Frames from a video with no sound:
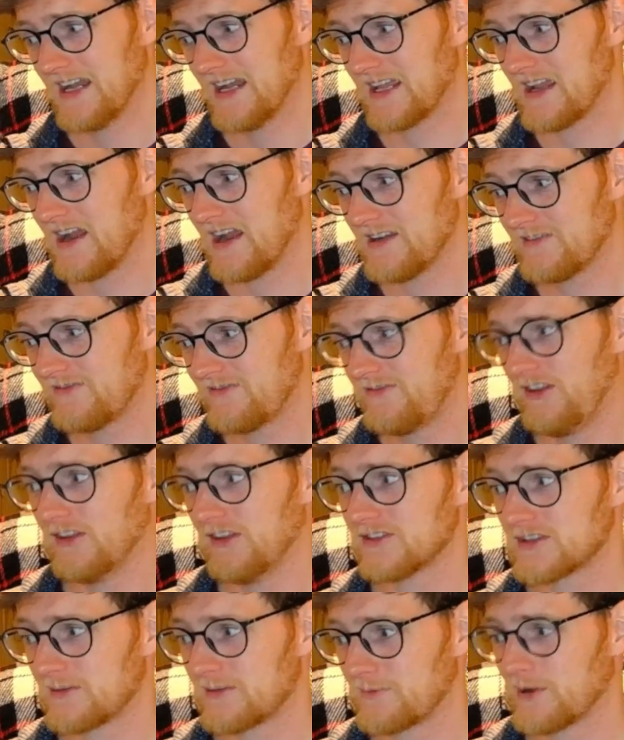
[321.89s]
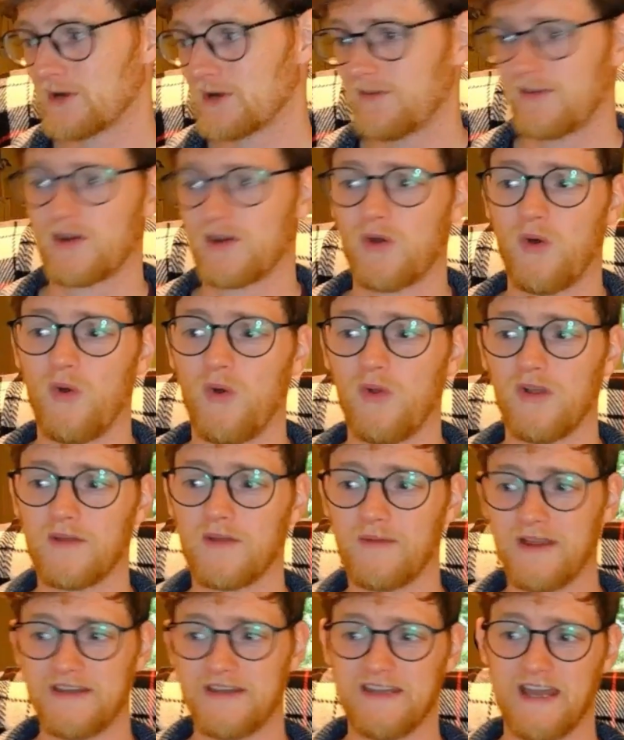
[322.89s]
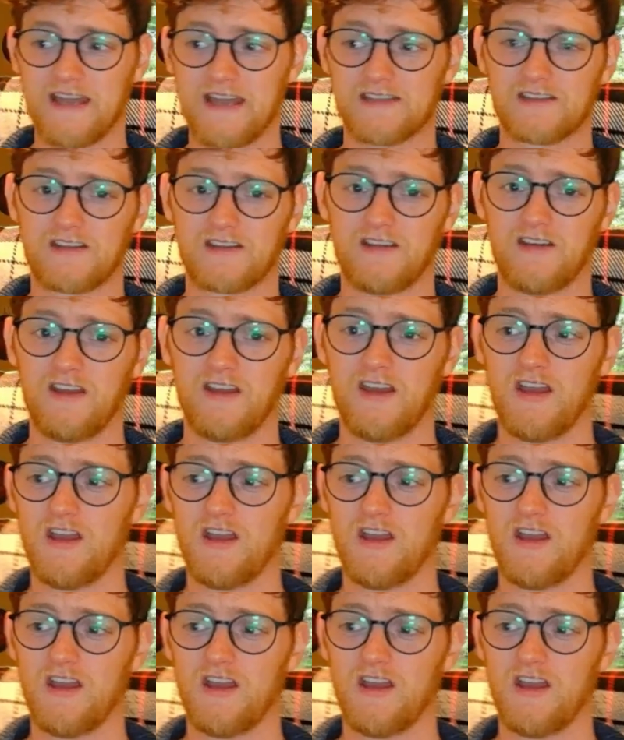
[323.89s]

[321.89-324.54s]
And it kind of fills a perfect hole on my desk